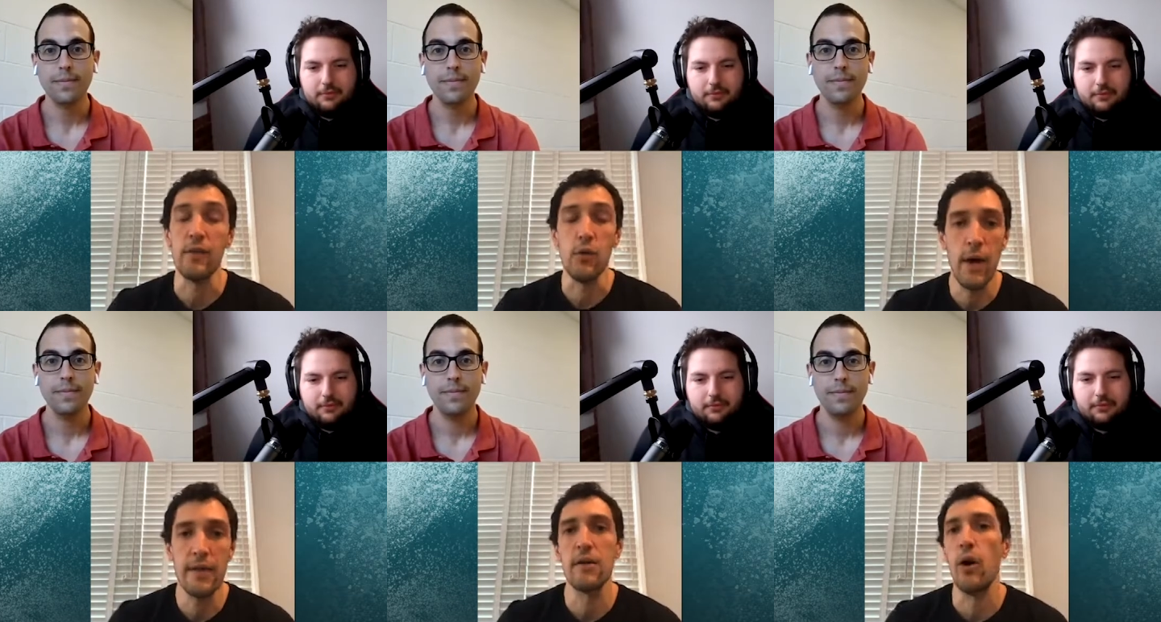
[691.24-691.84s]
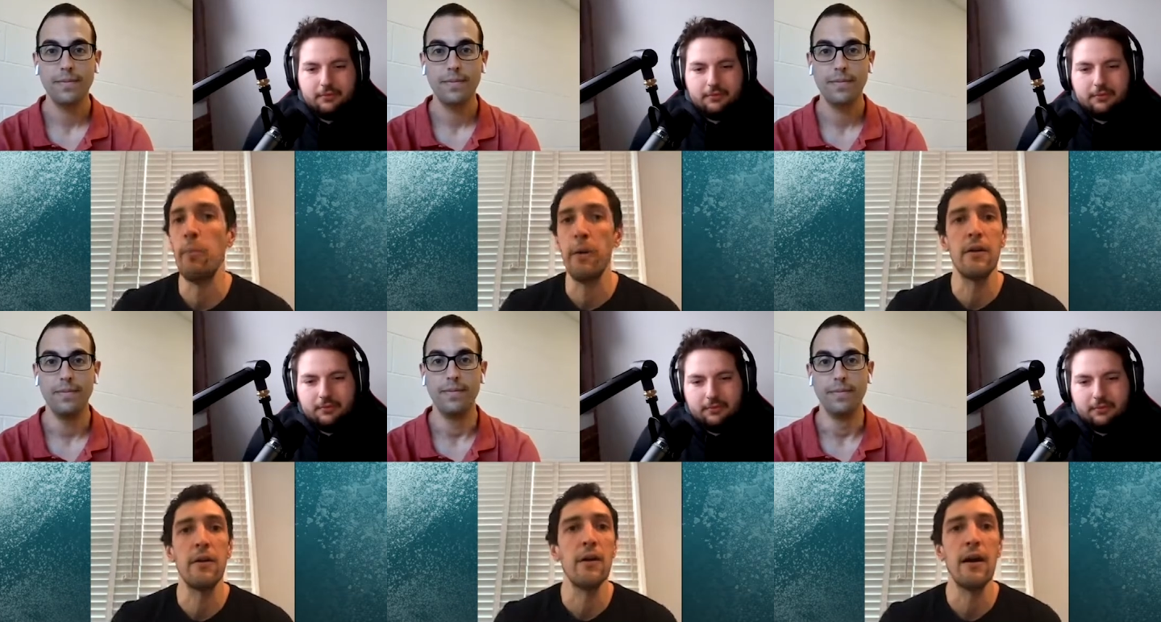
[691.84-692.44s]
Speaker 1: the U.S. Open
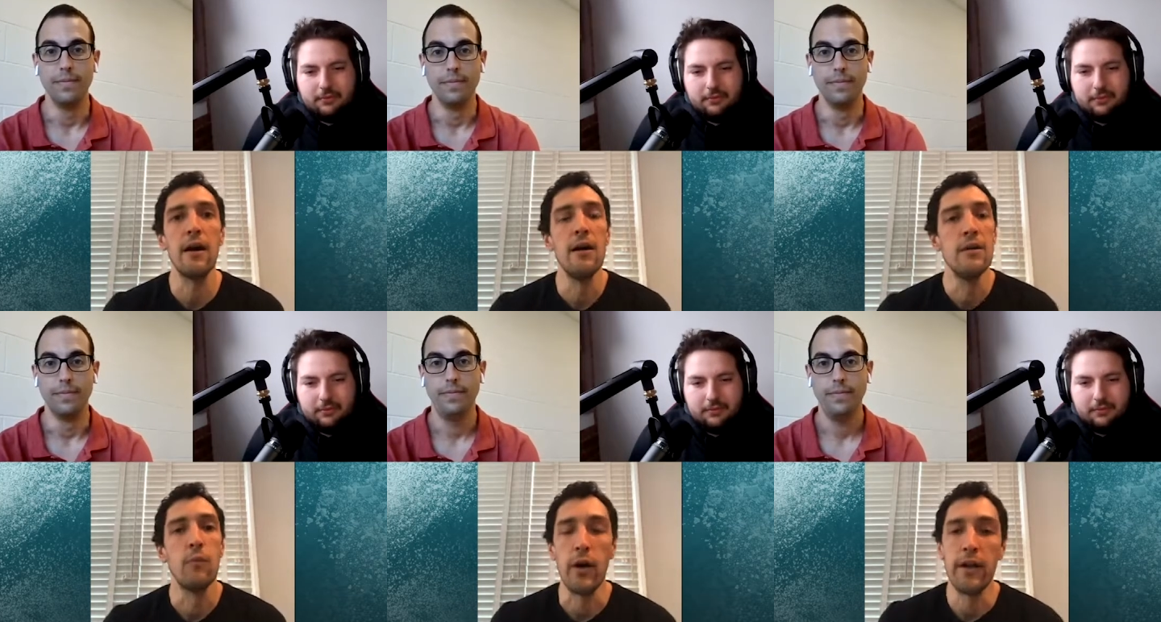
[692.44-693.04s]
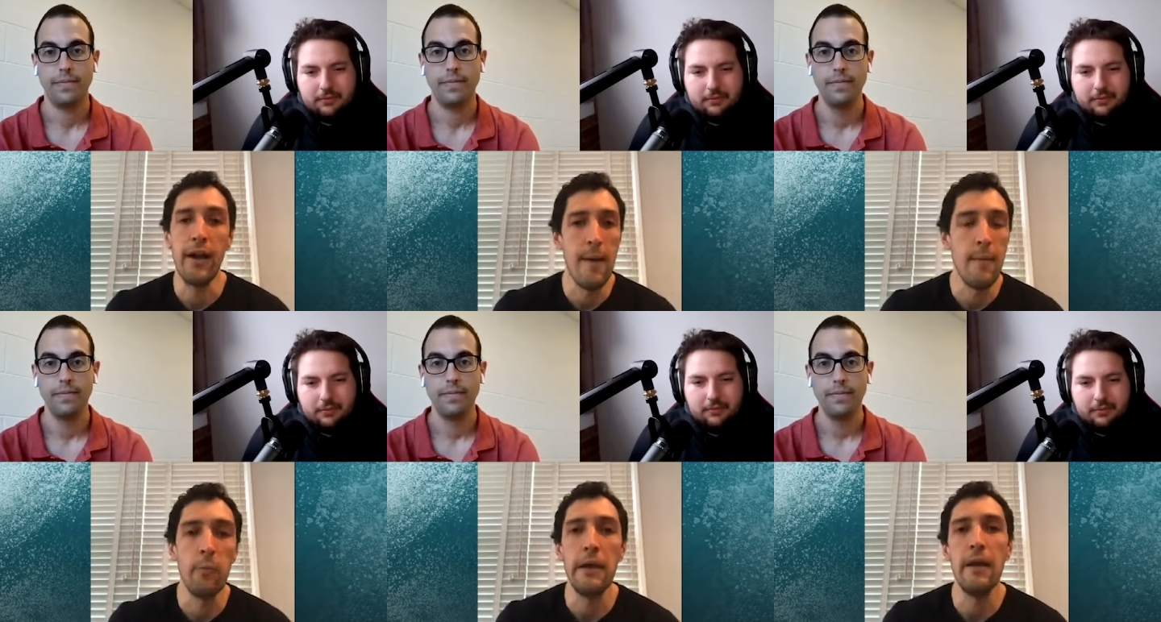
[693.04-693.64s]
or working at
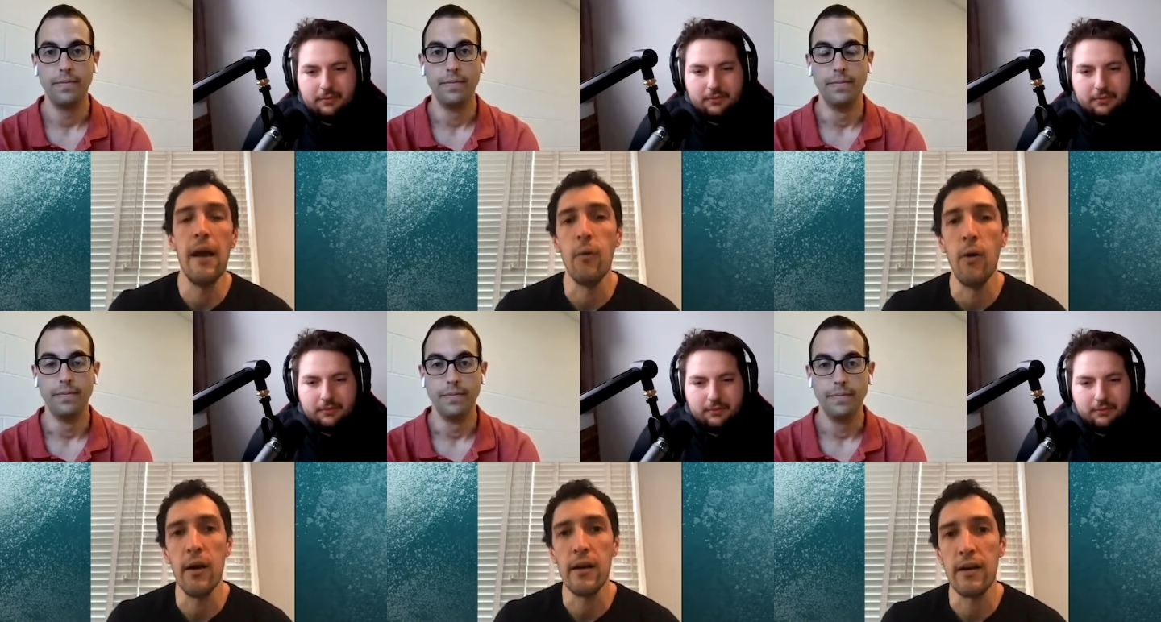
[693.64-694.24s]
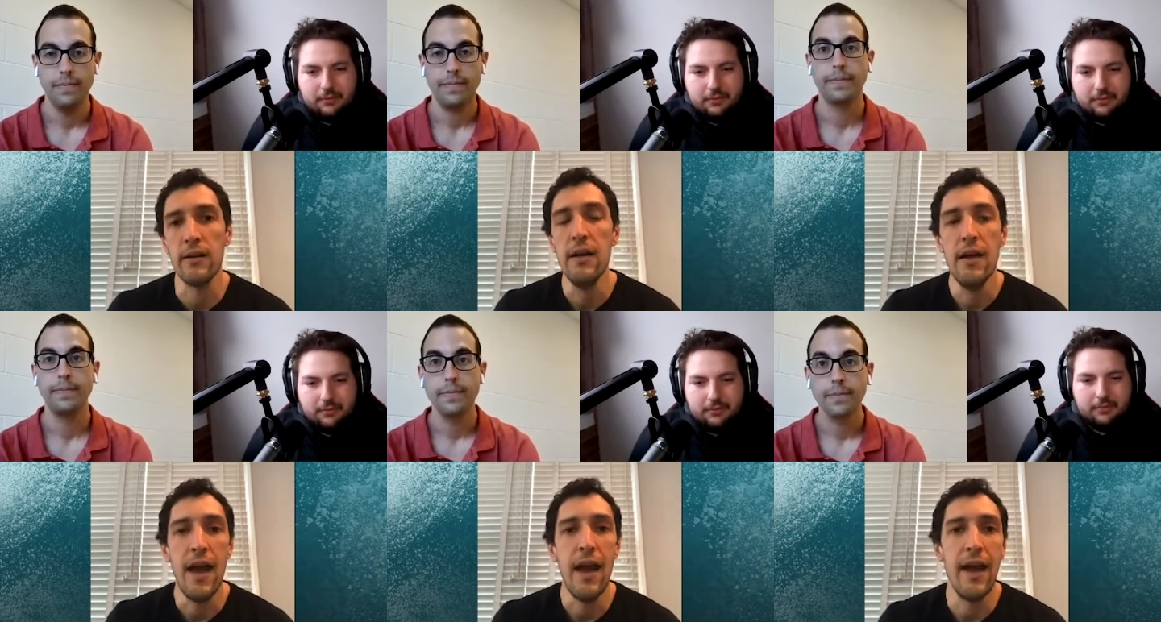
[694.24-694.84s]
MLB Network.
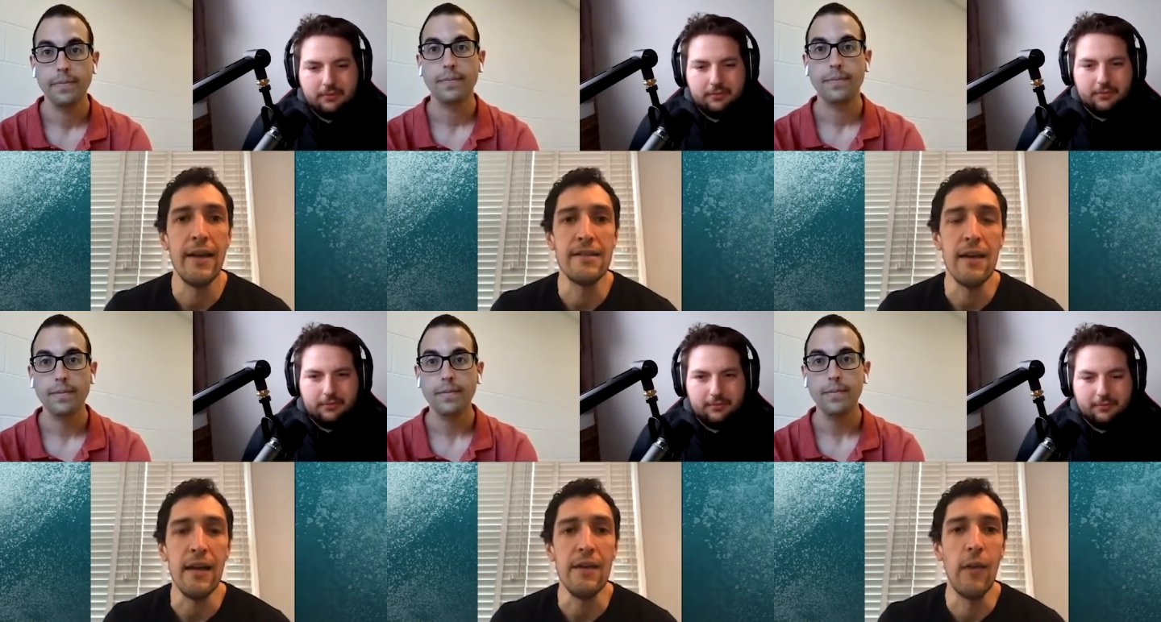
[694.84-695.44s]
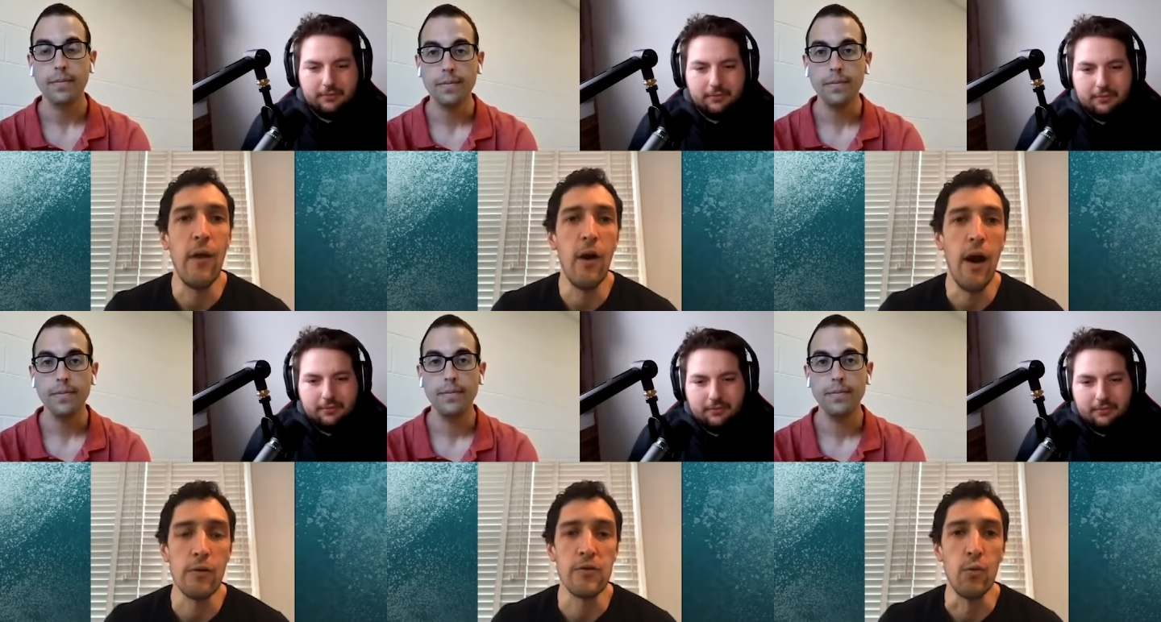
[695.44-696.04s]
And even though I was
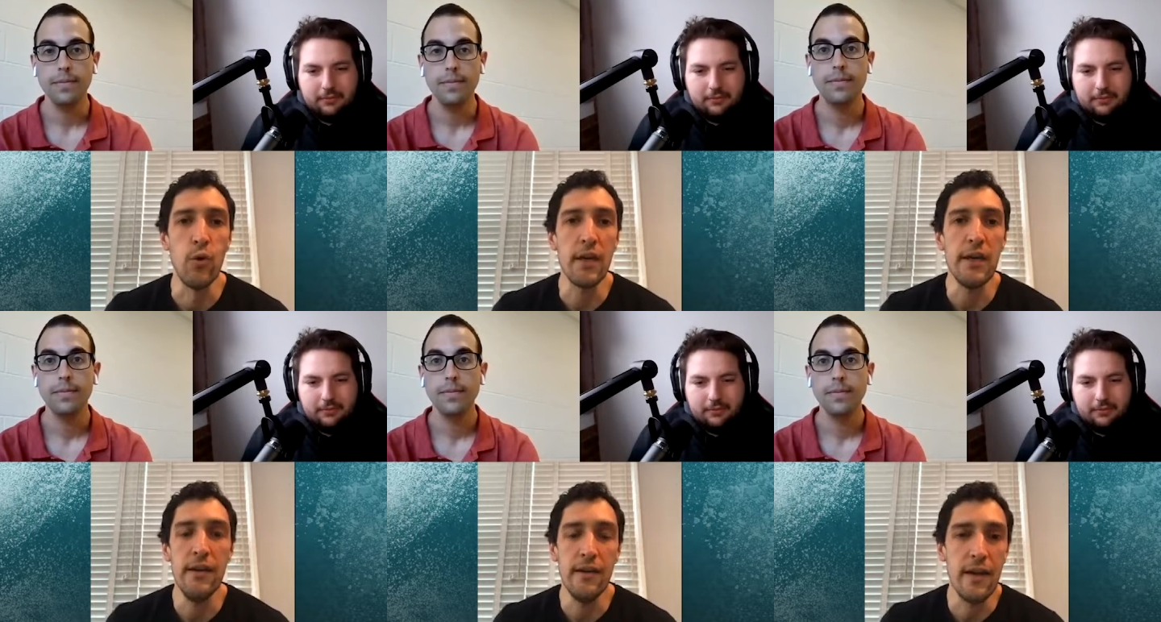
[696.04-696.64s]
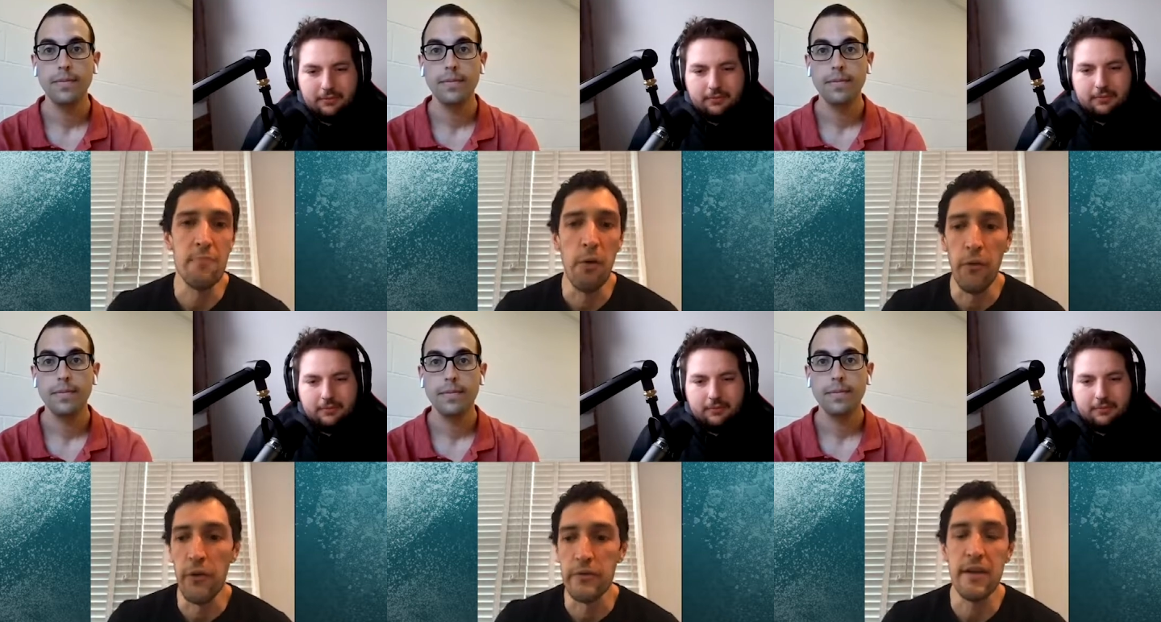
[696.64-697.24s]
a rookie in both
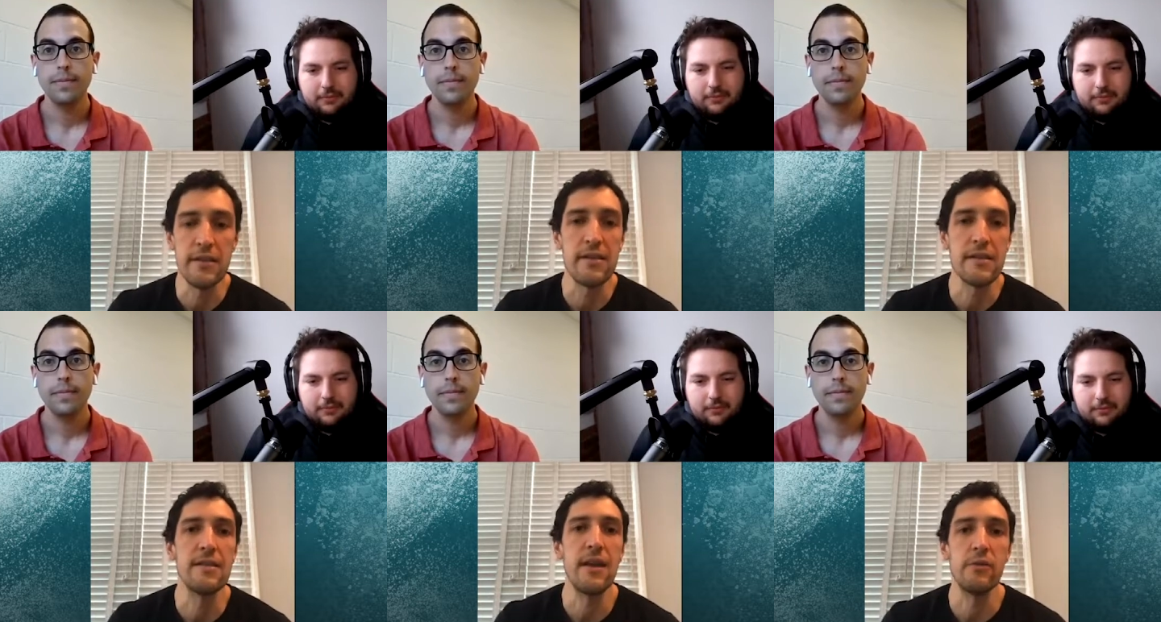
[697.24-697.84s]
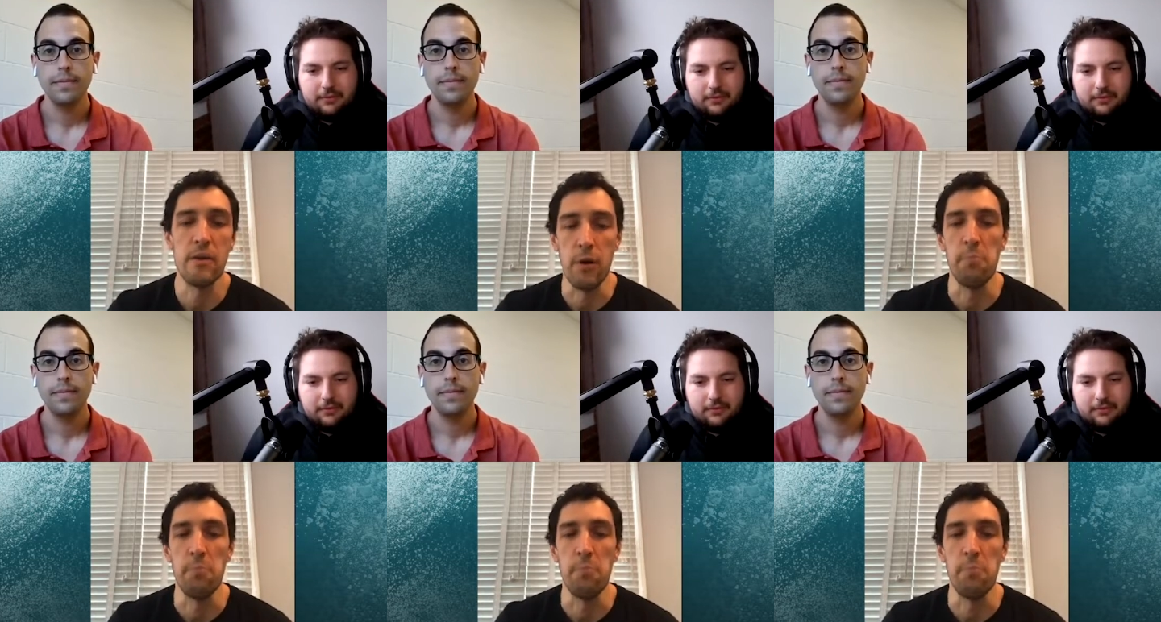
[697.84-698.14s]
those instances, I was able to